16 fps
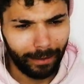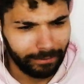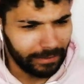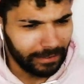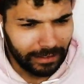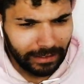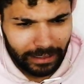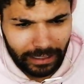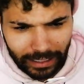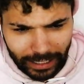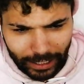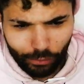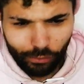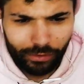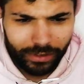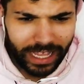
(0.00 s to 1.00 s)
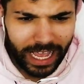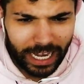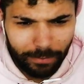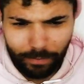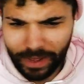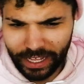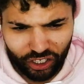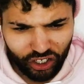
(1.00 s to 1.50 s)
my little
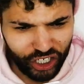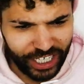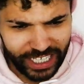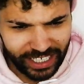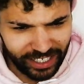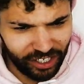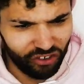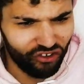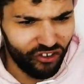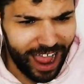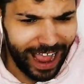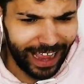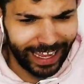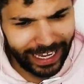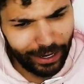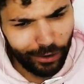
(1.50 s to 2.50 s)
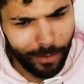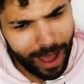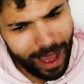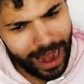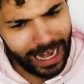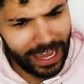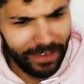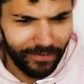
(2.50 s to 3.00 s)
dead bitches to try to
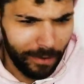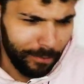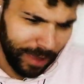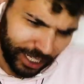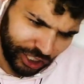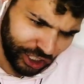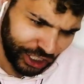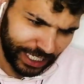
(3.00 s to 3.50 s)
kill my living